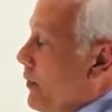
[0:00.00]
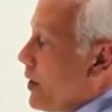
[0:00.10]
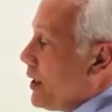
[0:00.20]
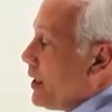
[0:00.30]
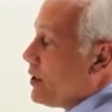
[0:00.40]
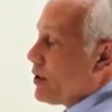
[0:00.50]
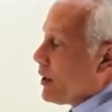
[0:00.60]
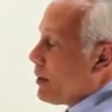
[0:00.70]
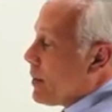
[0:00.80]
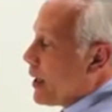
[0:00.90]
very
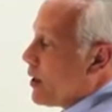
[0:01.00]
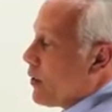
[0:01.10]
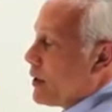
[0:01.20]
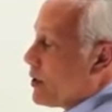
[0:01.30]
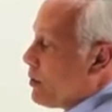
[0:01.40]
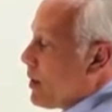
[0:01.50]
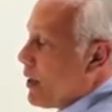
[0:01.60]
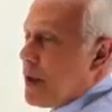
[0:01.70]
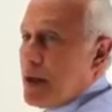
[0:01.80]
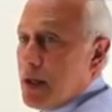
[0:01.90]
easily by going to
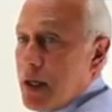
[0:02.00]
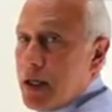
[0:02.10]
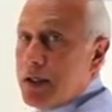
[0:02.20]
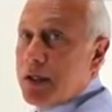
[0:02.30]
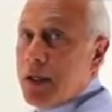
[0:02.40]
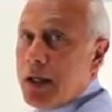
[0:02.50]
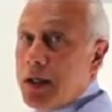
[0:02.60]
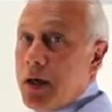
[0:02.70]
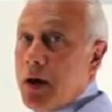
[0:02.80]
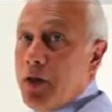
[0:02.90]
Method and
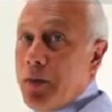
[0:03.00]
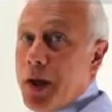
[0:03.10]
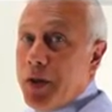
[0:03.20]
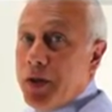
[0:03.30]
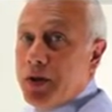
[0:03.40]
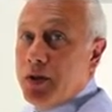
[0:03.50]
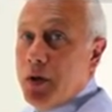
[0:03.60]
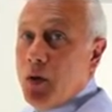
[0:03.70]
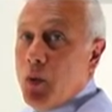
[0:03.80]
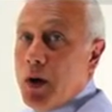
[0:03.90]
selecting other methods
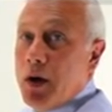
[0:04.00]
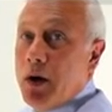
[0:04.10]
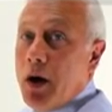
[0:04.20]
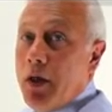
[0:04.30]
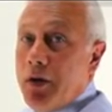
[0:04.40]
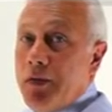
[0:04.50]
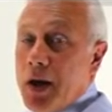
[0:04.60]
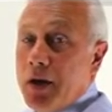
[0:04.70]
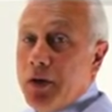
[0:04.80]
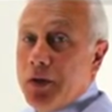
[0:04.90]
where other
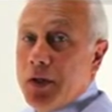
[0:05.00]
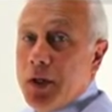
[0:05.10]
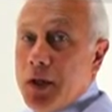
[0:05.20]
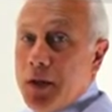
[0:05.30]
values